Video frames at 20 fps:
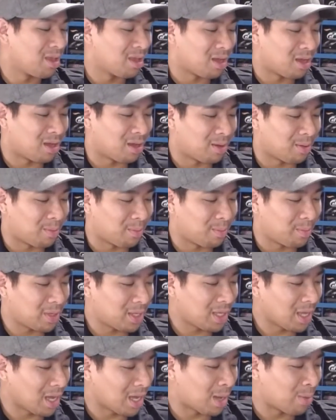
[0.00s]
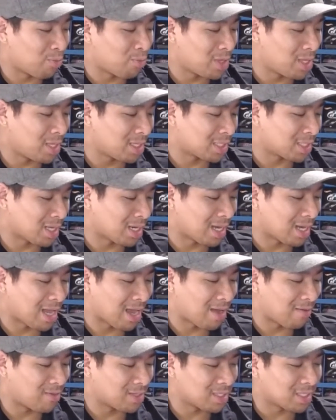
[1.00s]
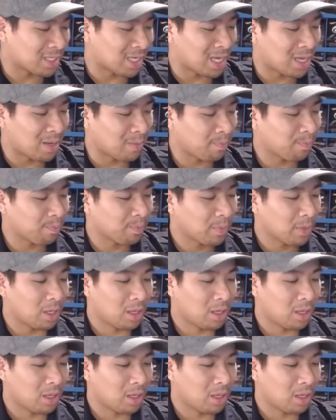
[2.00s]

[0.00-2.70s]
But yeah, I'm really excited to have this game.